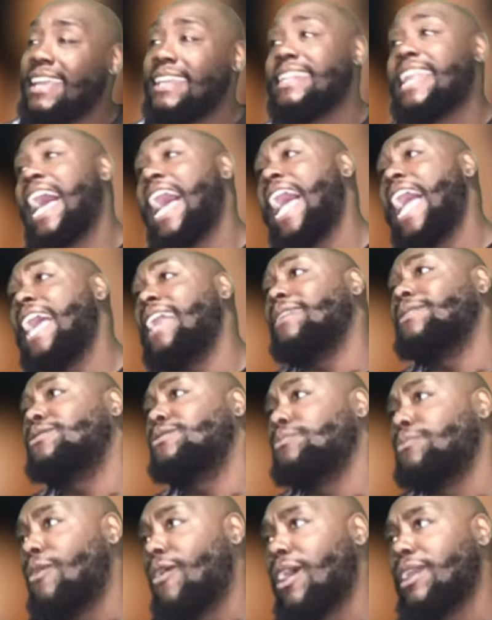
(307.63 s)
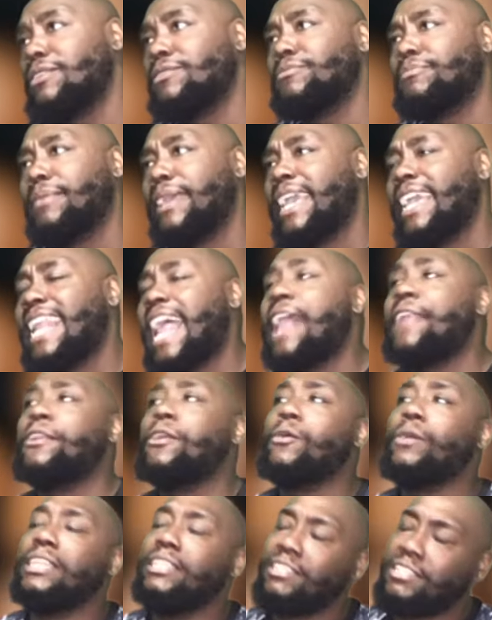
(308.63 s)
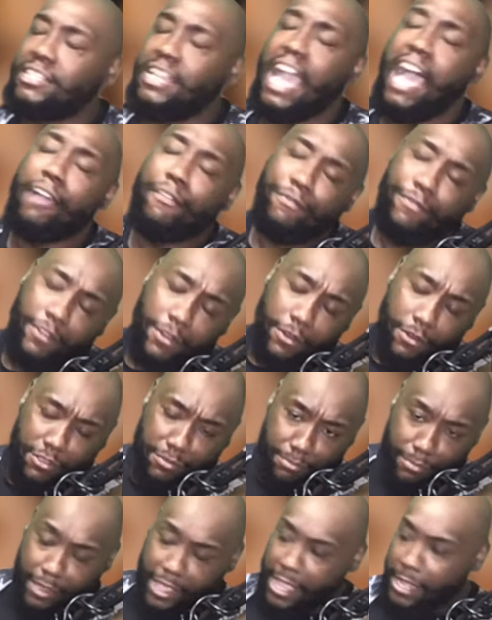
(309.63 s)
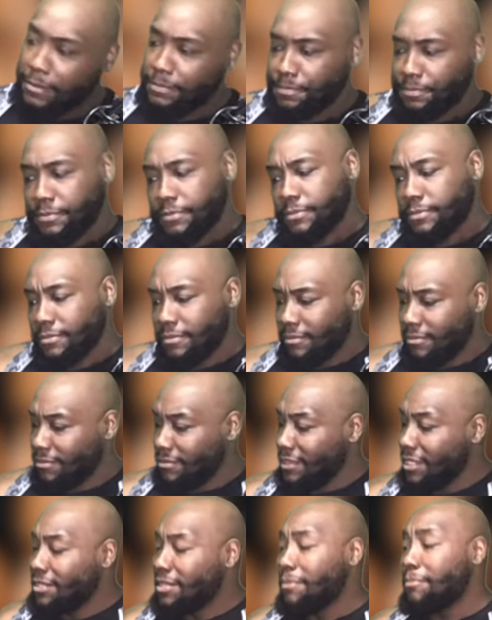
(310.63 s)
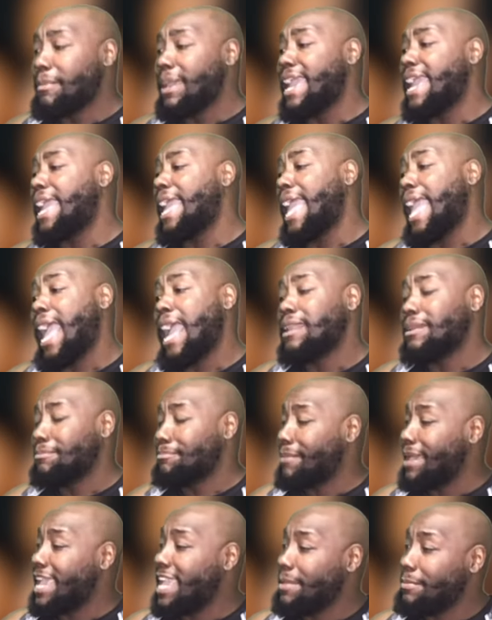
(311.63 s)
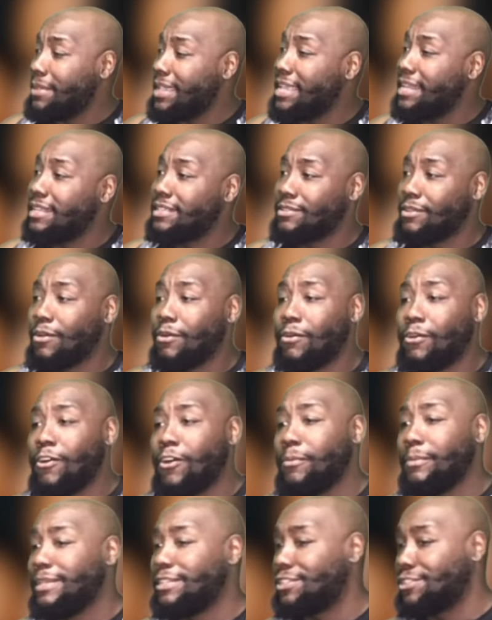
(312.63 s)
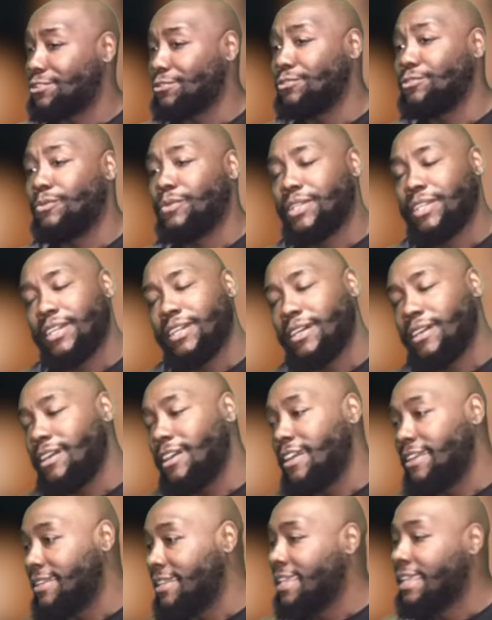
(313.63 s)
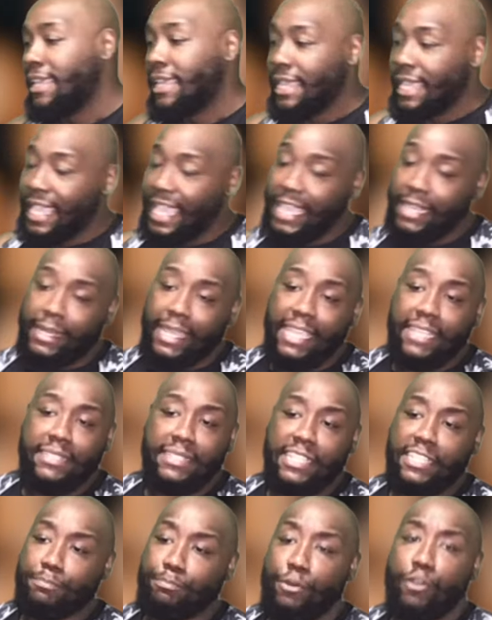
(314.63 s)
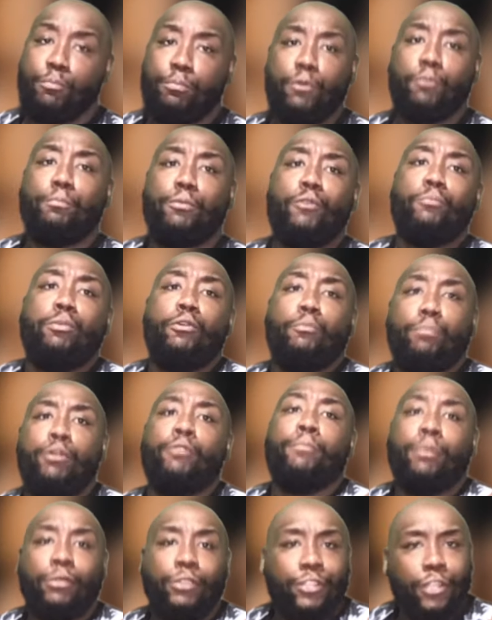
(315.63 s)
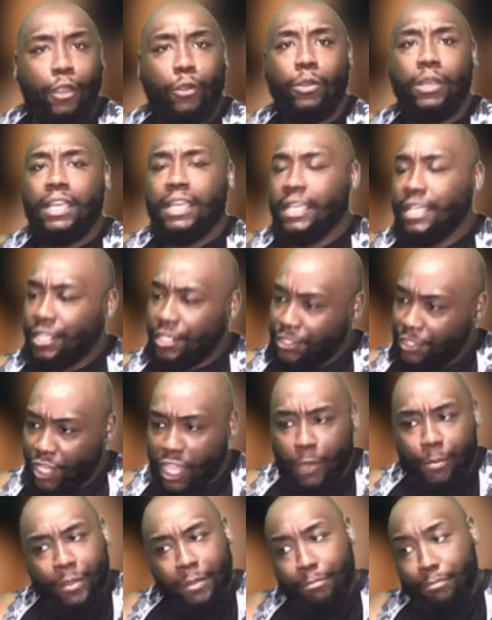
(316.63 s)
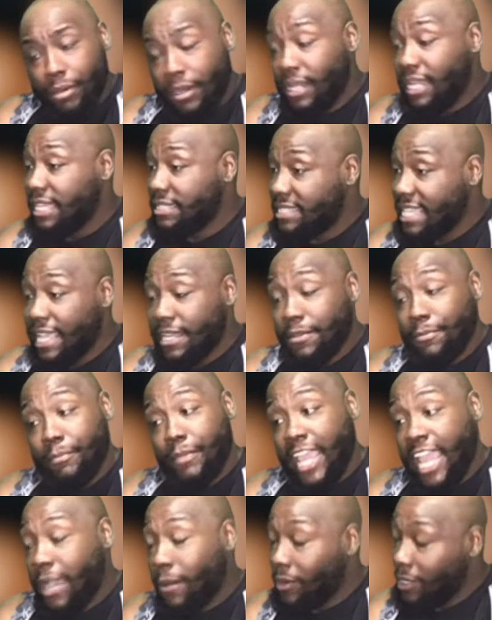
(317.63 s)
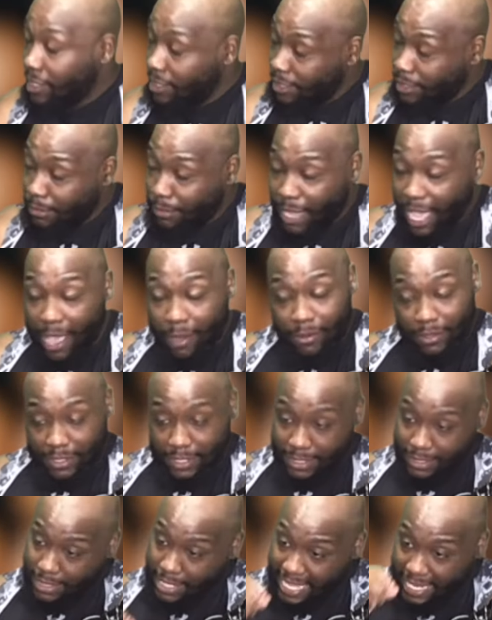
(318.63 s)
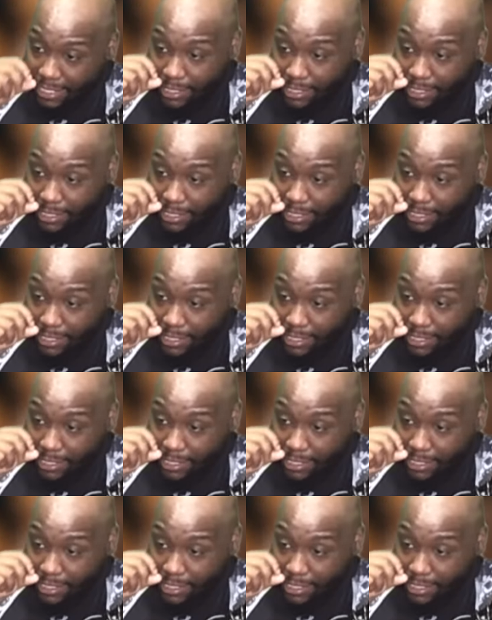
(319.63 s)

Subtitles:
now I ain't the smartest man, I know he shot first, but the man had the baby in his arm and shooting with the gun, and they just boom, boom, boom, boom, boom, boom, you know, dumping bullets at the man with the little, I was just like,